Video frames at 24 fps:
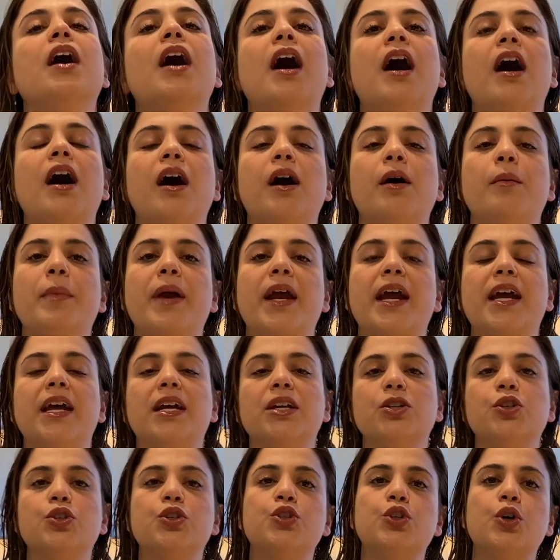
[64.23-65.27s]

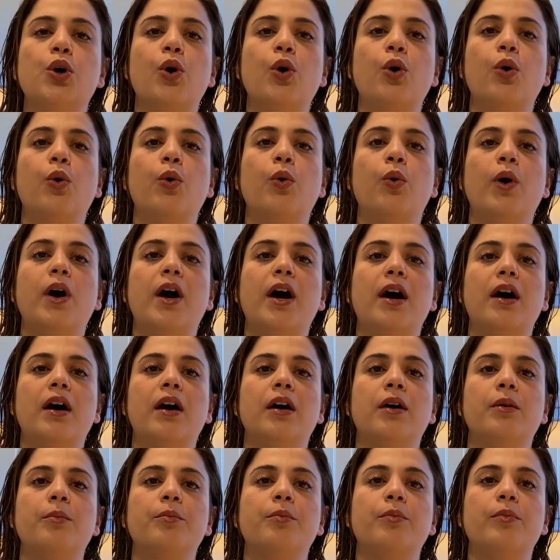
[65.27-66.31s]
And so
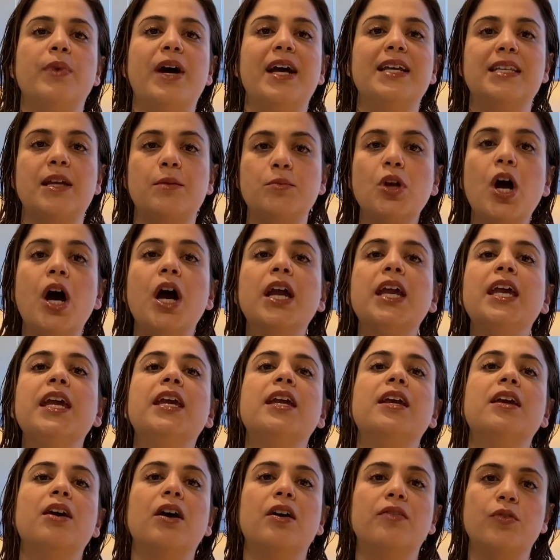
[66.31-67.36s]
as I'm
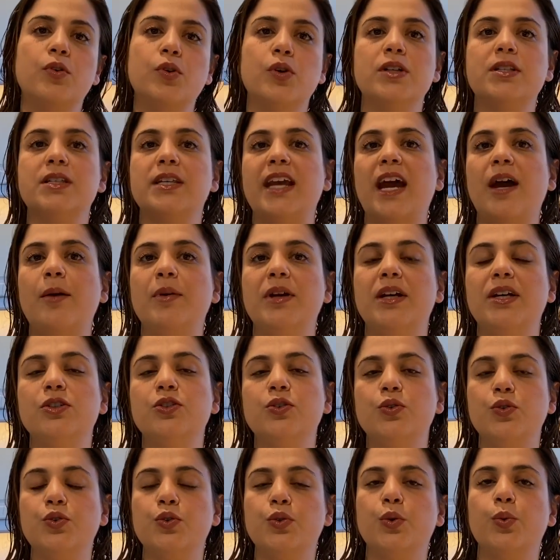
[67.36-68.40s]
talking, of course, Gabby, as
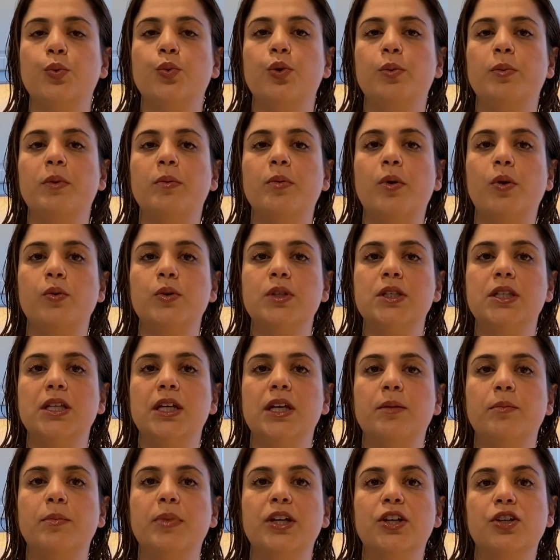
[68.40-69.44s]
usual, will be
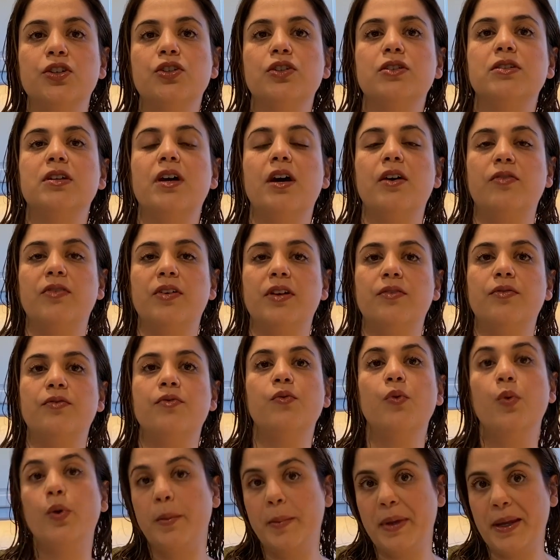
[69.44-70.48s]
posting pictures of it
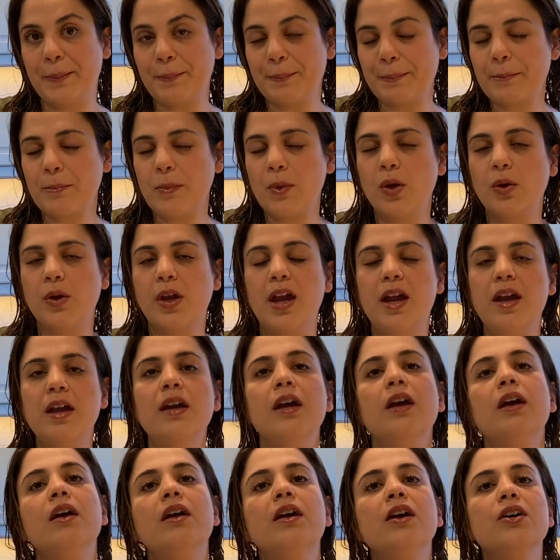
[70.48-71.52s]
for me,
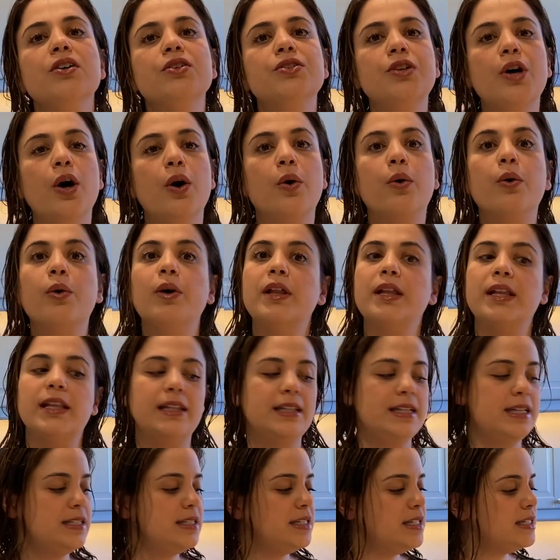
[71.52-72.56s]
okay? So
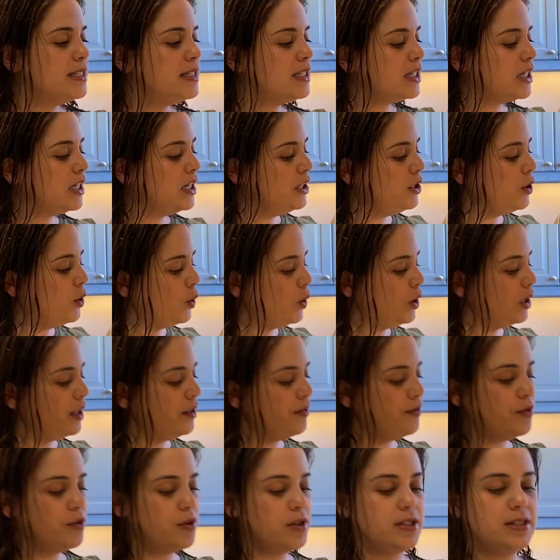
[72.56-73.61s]
this is the
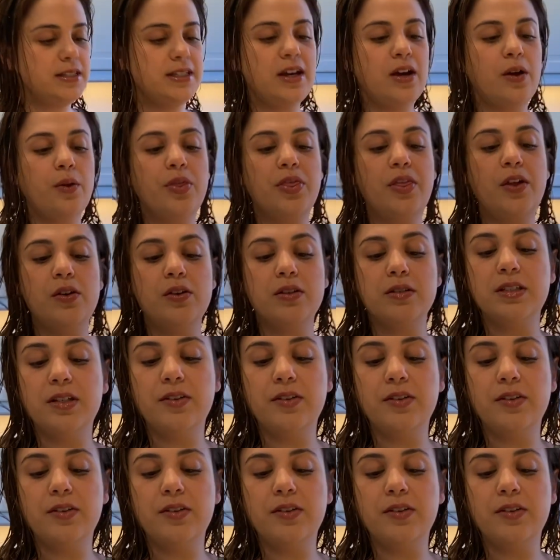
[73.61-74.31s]
cannoli. Now, there's